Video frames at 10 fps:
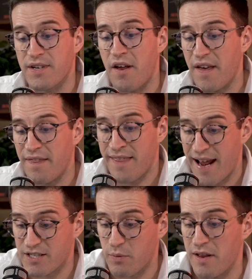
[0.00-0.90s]
And I think
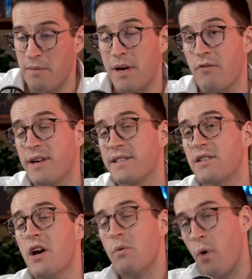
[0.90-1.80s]
that is one of the big reasons
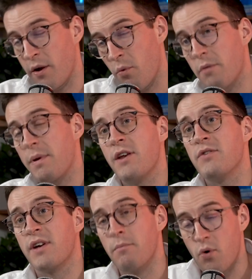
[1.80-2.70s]
why you want to be
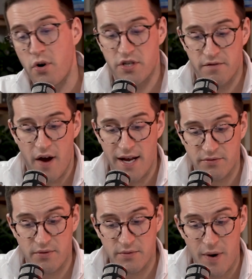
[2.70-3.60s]
using a mortgage
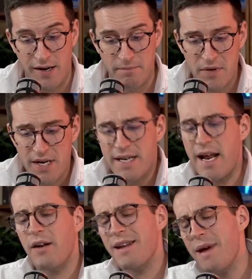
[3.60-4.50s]
advisor as well.
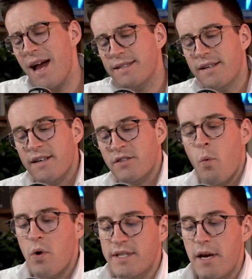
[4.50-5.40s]
Now, let me ask you this.
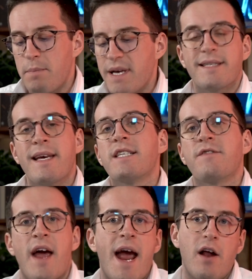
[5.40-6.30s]
What's your best guess
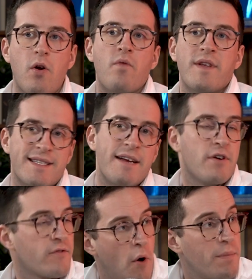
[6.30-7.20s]
for how long this level
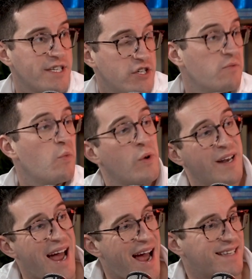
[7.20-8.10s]
of competition will
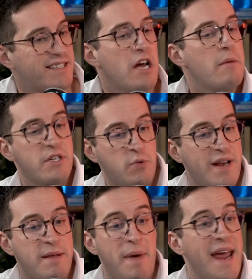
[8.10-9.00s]
last
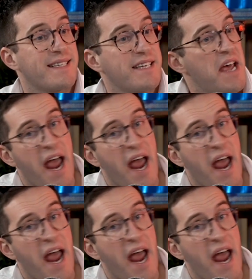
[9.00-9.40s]
between the banks?